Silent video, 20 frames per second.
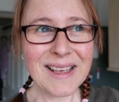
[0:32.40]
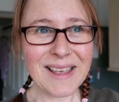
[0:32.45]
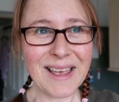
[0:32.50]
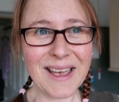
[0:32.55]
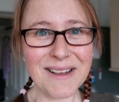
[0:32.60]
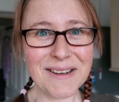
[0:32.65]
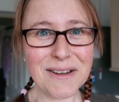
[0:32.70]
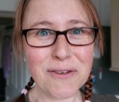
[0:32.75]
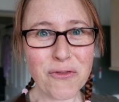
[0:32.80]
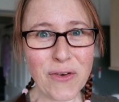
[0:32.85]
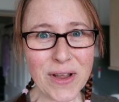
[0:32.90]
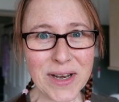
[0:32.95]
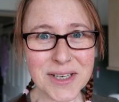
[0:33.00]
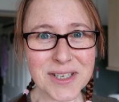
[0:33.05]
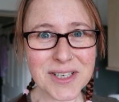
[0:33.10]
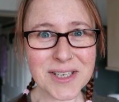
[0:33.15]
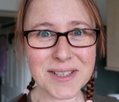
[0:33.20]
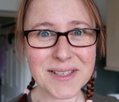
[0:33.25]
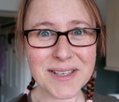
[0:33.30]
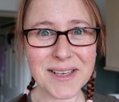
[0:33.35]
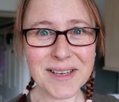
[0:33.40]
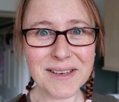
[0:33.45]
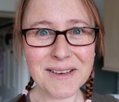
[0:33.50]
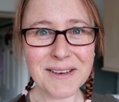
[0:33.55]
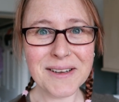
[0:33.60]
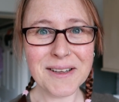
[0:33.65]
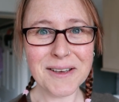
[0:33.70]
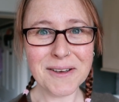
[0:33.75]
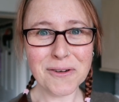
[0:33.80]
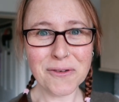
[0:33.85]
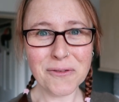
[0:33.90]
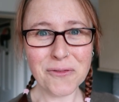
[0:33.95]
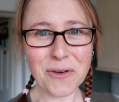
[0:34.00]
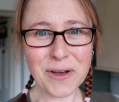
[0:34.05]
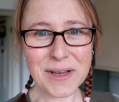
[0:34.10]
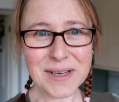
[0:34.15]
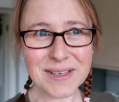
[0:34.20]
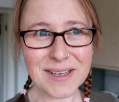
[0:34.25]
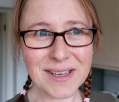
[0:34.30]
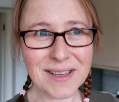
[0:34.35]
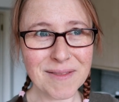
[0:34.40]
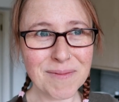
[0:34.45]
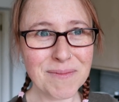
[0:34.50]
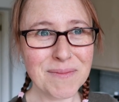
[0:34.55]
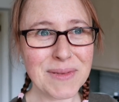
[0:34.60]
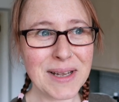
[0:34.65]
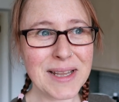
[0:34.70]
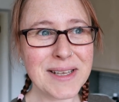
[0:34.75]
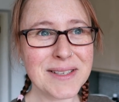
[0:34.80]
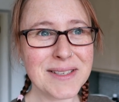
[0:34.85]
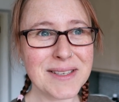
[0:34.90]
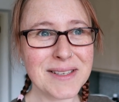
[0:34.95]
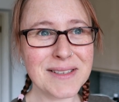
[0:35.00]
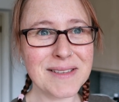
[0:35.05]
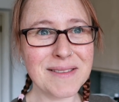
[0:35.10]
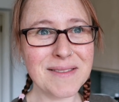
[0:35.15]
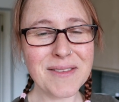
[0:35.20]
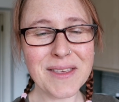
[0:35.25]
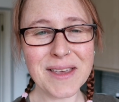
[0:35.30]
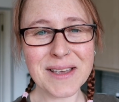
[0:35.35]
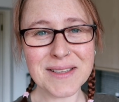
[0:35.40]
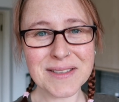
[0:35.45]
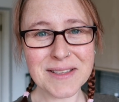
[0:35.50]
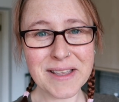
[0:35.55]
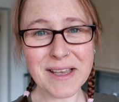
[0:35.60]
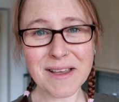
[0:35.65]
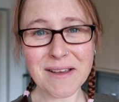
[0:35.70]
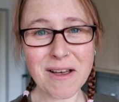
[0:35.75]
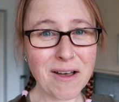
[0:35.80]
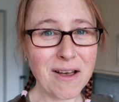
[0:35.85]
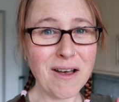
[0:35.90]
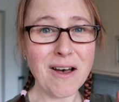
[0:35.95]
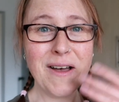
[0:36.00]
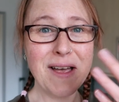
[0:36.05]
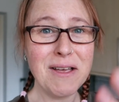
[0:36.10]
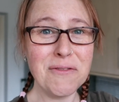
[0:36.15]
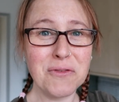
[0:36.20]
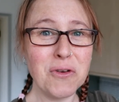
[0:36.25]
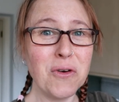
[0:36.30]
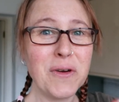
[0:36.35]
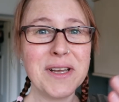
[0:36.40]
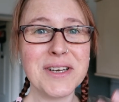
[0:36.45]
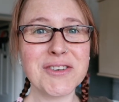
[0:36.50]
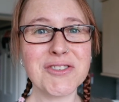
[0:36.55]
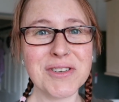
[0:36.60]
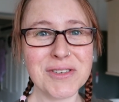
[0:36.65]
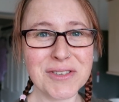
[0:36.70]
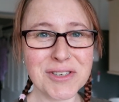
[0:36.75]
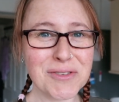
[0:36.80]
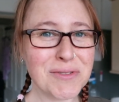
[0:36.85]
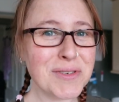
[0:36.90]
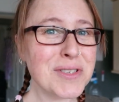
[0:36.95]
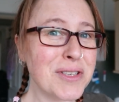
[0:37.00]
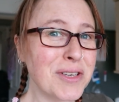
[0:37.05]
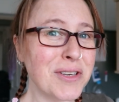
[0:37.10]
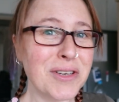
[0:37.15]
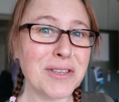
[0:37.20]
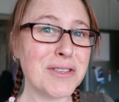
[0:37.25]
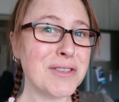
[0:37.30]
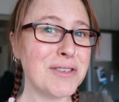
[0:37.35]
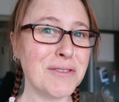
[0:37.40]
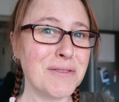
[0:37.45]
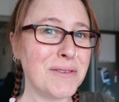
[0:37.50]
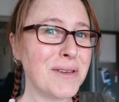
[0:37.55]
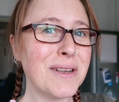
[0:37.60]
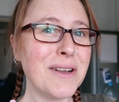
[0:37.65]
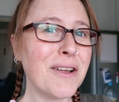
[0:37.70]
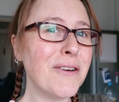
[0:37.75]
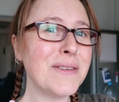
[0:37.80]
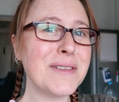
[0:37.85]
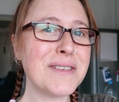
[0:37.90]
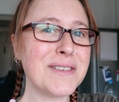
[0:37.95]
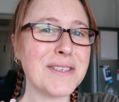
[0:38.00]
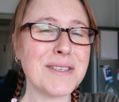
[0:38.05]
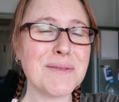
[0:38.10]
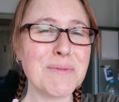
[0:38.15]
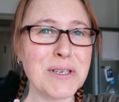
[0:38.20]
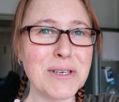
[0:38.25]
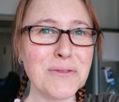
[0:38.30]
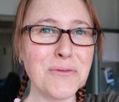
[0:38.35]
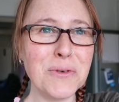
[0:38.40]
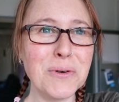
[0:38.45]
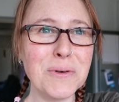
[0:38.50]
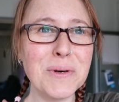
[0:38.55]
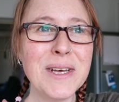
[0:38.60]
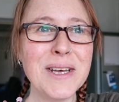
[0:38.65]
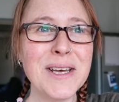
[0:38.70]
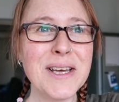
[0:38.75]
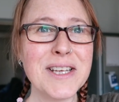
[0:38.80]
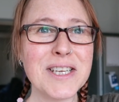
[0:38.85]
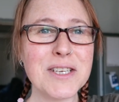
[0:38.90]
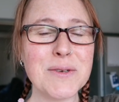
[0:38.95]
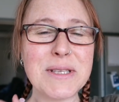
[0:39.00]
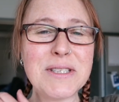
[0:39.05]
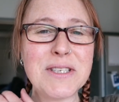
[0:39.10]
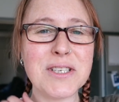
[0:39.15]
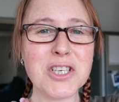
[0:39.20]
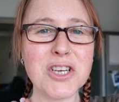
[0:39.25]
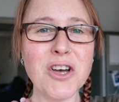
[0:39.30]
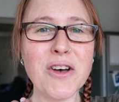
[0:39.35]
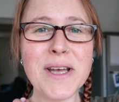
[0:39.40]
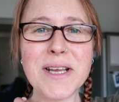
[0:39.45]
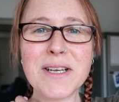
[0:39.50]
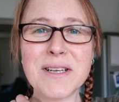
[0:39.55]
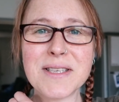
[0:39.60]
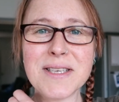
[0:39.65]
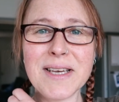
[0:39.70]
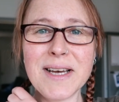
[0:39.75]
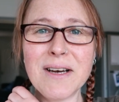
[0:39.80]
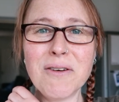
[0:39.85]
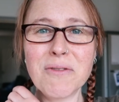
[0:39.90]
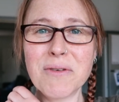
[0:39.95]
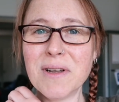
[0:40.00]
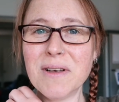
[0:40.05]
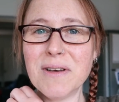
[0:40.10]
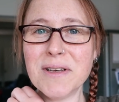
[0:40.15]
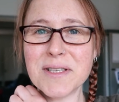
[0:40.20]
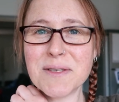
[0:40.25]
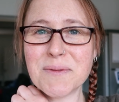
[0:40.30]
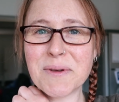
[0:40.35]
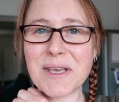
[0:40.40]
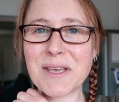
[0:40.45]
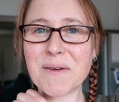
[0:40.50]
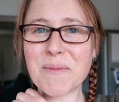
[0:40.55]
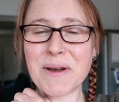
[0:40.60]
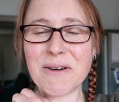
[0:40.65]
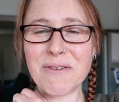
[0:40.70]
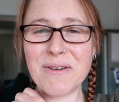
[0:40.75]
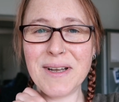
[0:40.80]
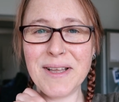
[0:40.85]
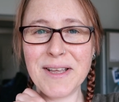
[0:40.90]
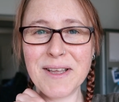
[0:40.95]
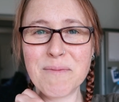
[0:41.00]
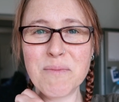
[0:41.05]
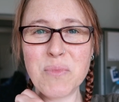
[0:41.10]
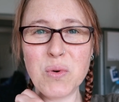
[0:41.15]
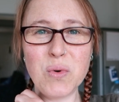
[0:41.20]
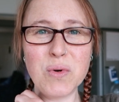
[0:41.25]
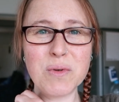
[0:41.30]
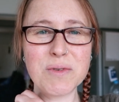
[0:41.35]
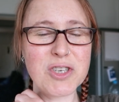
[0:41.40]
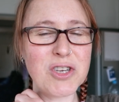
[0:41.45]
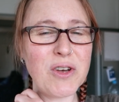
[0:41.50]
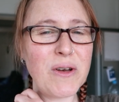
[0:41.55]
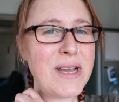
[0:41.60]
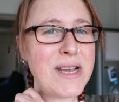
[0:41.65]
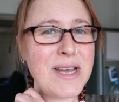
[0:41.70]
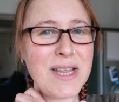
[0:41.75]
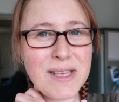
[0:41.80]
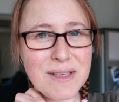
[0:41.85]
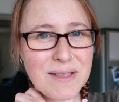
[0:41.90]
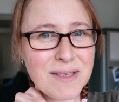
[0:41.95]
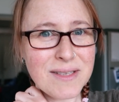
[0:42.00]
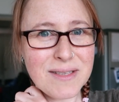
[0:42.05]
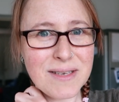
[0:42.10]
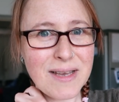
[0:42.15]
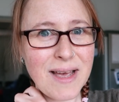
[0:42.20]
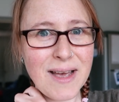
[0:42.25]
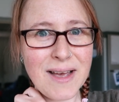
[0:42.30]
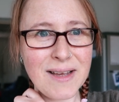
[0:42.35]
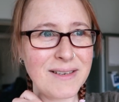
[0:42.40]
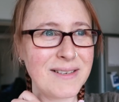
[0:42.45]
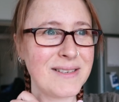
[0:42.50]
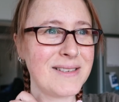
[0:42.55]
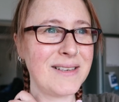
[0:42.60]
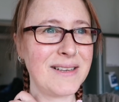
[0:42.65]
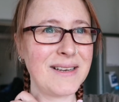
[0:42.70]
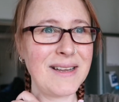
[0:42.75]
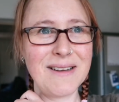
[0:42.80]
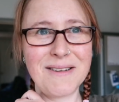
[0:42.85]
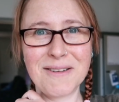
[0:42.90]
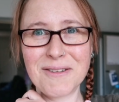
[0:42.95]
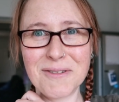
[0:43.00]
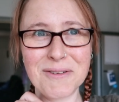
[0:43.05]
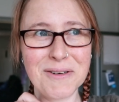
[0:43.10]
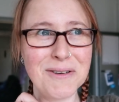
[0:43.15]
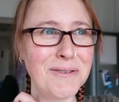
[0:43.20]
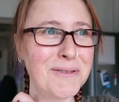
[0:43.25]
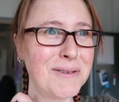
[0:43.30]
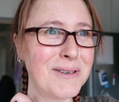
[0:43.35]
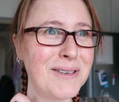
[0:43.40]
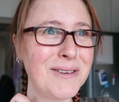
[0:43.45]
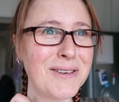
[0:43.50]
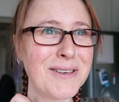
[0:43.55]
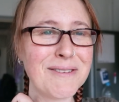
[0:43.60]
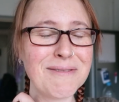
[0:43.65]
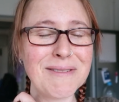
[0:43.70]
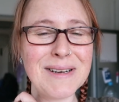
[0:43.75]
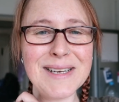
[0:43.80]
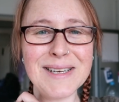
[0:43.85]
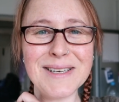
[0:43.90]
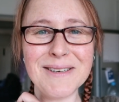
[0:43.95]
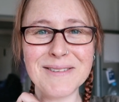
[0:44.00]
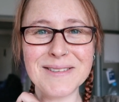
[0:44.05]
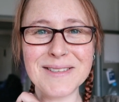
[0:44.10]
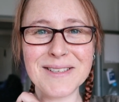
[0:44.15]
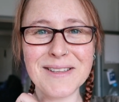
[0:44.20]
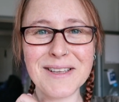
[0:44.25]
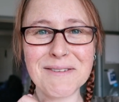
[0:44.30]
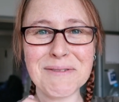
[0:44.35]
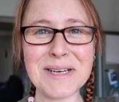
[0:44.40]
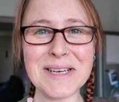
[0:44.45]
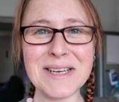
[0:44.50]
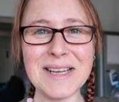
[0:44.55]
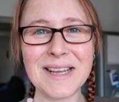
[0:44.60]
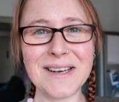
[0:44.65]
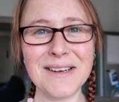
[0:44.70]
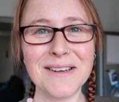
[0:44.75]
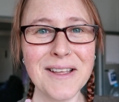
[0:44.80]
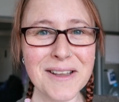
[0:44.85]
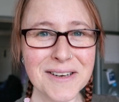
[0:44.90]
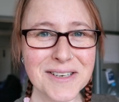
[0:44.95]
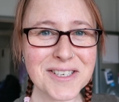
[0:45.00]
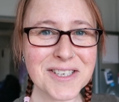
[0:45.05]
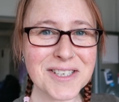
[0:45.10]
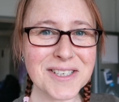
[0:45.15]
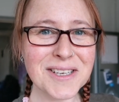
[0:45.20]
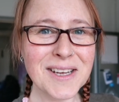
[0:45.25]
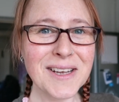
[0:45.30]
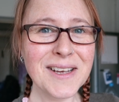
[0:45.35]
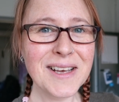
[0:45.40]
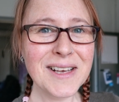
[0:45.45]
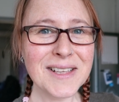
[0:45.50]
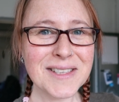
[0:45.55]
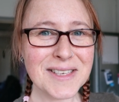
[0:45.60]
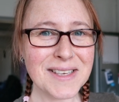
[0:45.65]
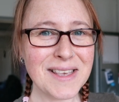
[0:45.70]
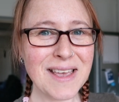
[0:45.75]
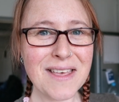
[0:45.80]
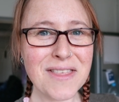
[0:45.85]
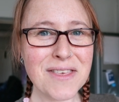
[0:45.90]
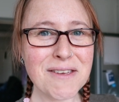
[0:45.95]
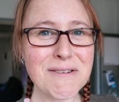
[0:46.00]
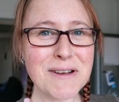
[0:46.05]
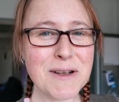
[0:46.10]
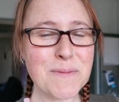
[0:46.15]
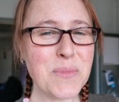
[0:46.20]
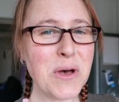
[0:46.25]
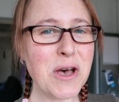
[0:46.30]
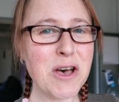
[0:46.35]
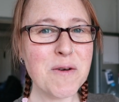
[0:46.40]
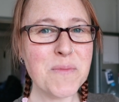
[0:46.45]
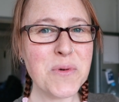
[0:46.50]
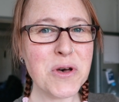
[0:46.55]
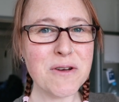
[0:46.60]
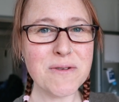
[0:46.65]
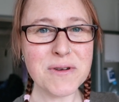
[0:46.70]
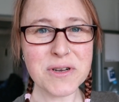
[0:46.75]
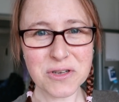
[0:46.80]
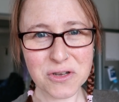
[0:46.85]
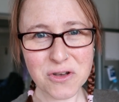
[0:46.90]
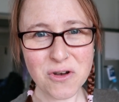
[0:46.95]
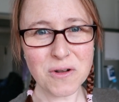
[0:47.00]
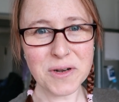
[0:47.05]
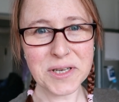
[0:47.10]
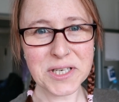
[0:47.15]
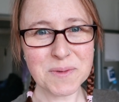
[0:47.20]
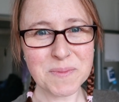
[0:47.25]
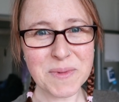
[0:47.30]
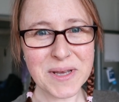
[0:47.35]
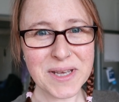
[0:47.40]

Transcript: getting adventures in, you know, finding places and things that I have not introduced her to, you know, it's just wonderful. She went to Chinatown last week, apparently, and bought Chinese snacks and had a good old look around. And they went and had lunch together in a pub, her and her college